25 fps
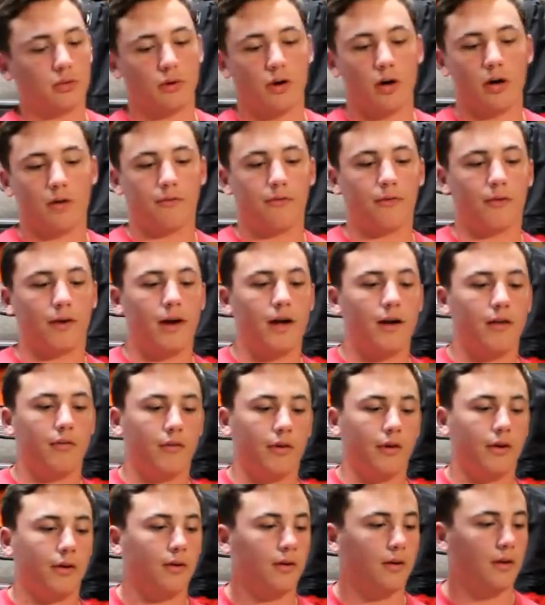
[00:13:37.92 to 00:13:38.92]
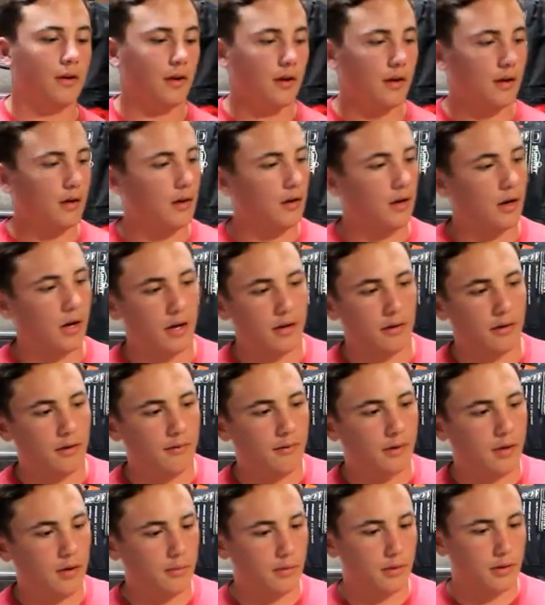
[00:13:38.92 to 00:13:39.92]
rod forever. I don't
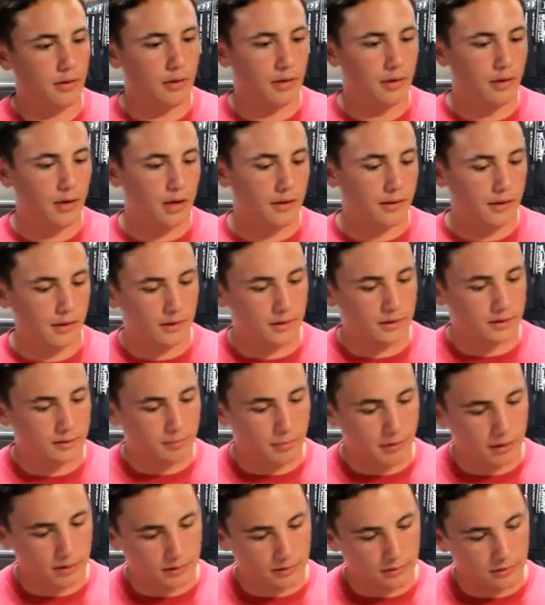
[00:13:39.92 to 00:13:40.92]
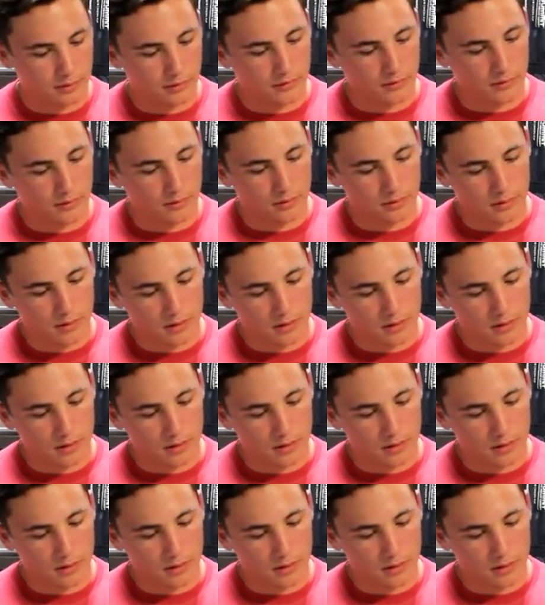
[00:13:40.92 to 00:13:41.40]
even really know. I think the specs are even.